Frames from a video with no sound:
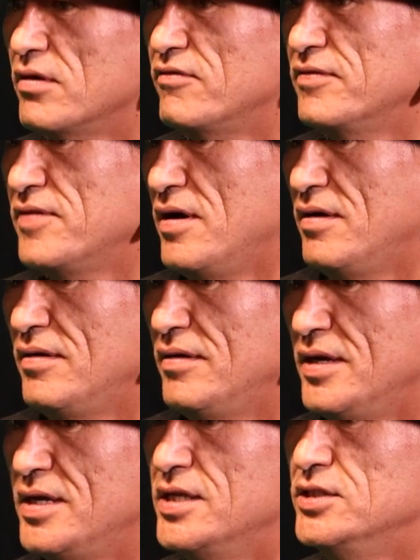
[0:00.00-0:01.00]
of
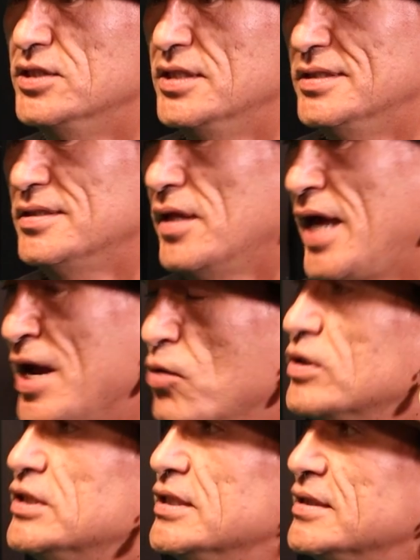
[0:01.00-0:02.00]
Indigenous
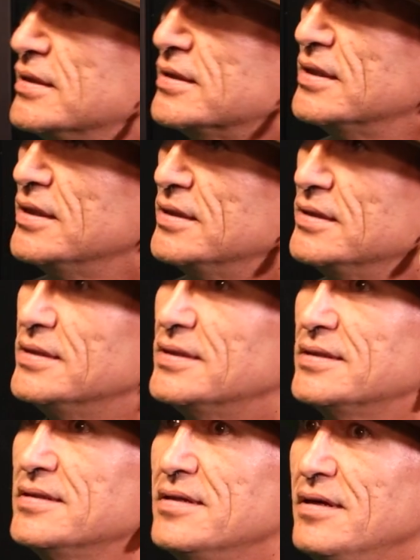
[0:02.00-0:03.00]
languages
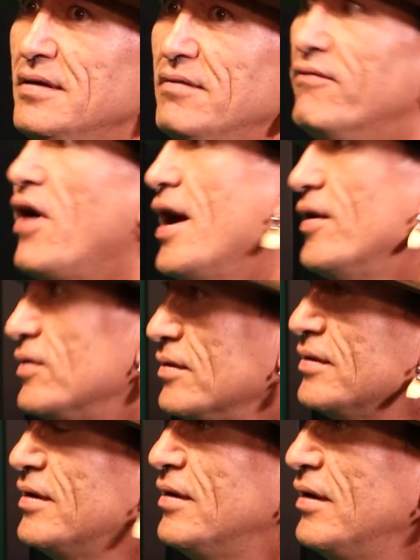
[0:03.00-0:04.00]
is
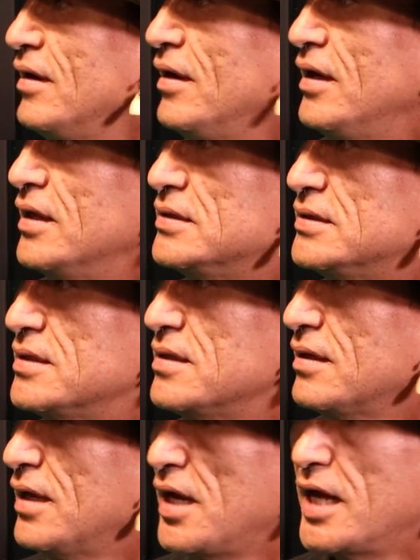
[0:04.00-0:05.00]
vital. It's
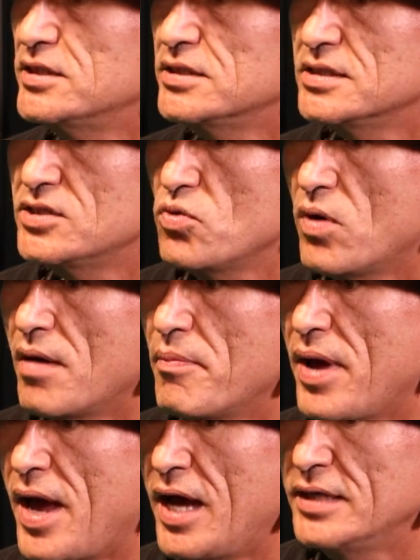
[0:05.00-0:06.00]
a connection to our
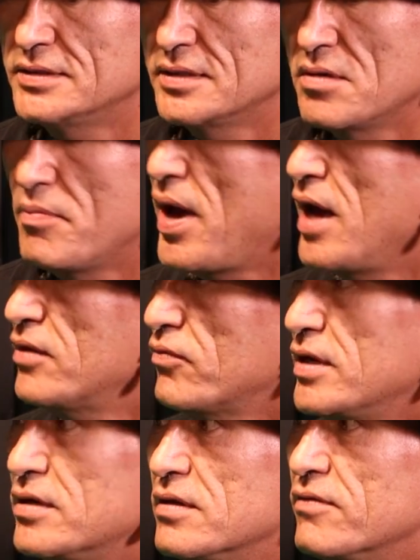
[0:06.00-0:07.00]
past and a
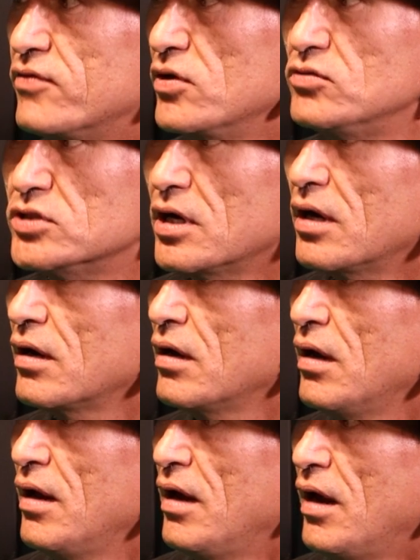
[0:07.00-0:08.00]
pathway to the future.
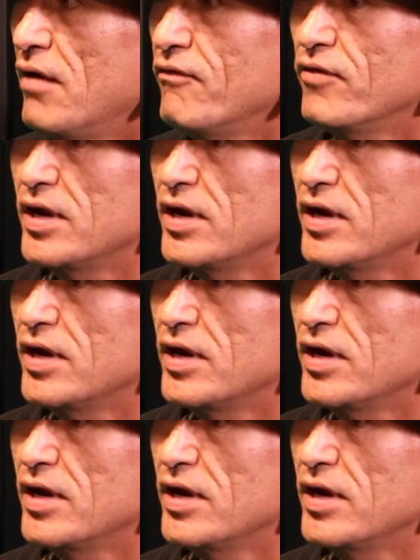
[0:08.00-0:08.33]
So